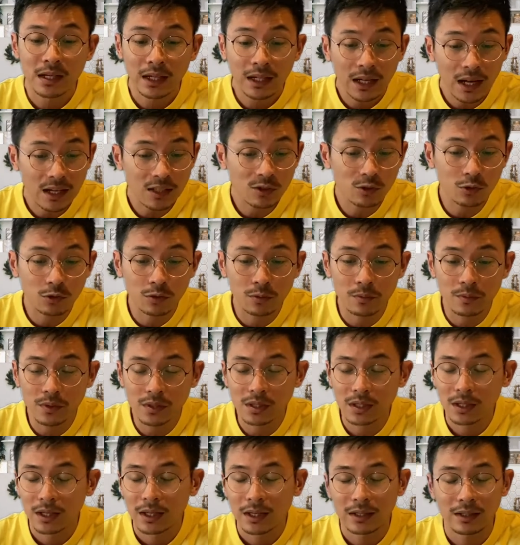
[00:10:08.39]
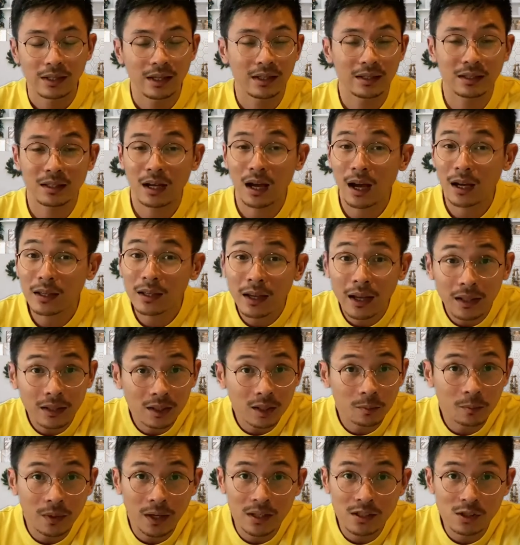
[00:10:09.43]
classrooms, the entire
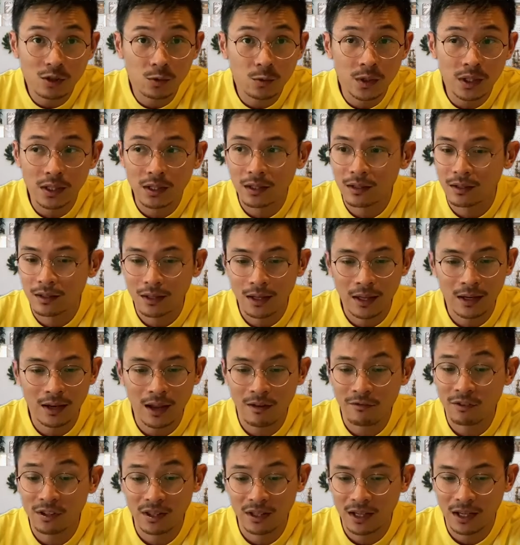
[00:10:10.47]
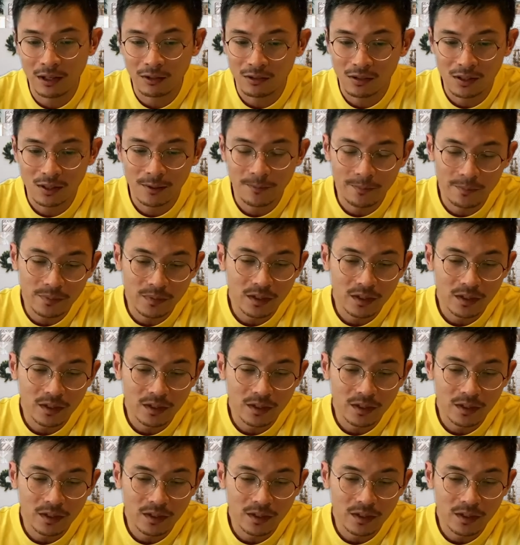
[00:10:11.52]
enterprise suite, and everything else.